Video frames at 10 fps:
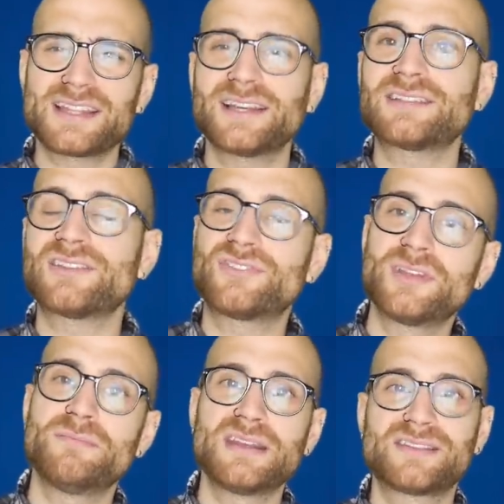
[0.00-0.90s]
I'd like to see
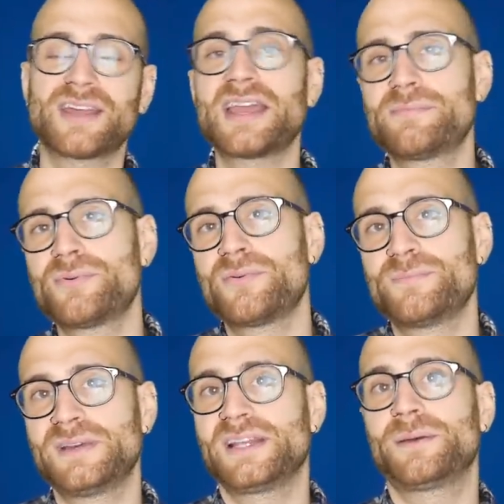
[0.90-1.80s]
him mid table,
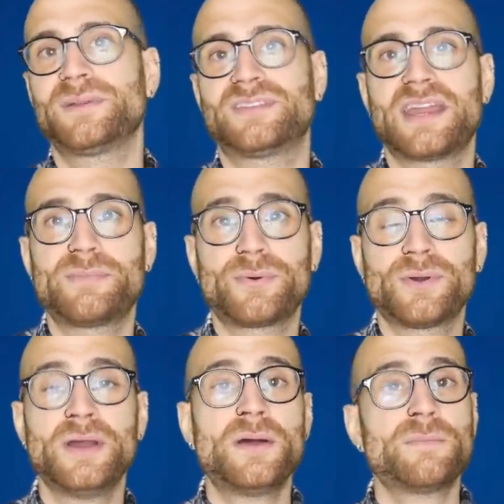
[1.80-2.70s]
mid upper table,